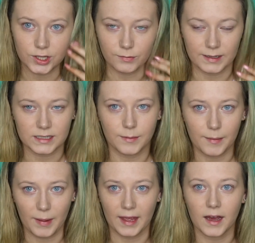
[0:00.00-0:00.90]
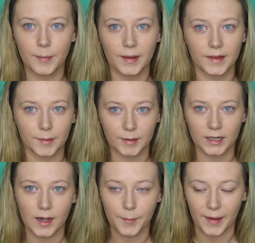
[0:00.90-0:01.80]
the rest of my makeup and then I'm gonna
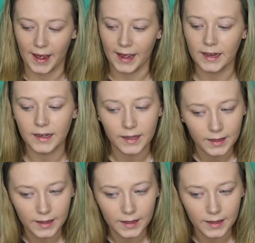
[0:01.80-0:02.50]
come back